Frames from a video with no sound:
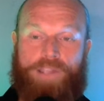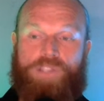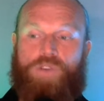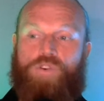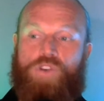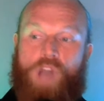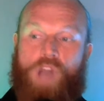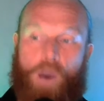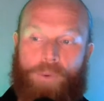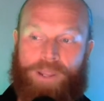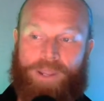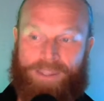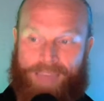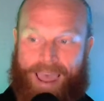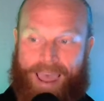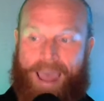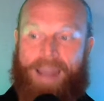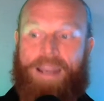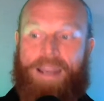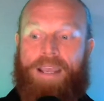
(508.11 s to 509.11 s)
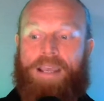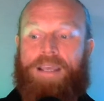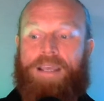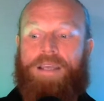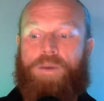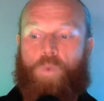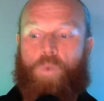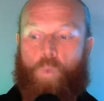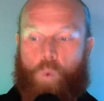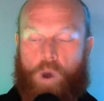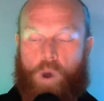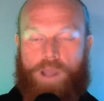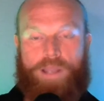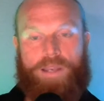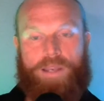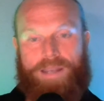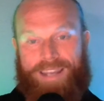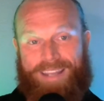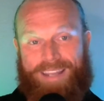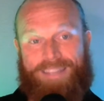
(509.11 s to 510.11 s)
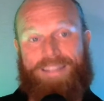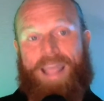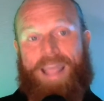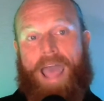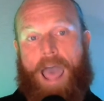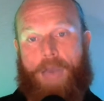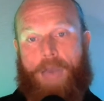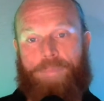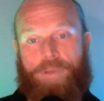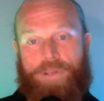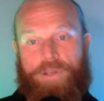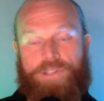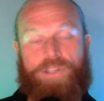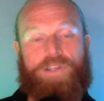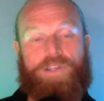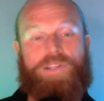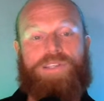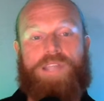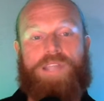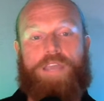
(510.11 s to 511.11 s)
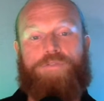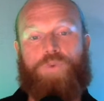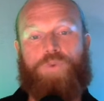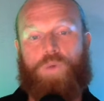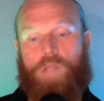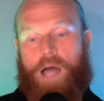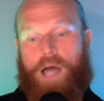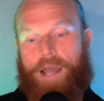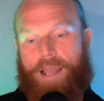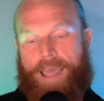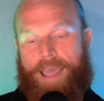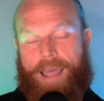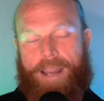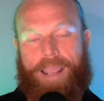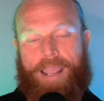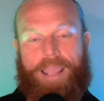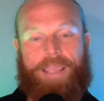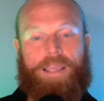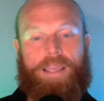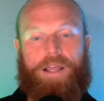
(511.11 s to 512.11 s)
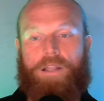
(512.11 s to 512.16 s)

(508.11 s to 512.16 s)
So knowing that what needs to happen is going to save you a lot of headache,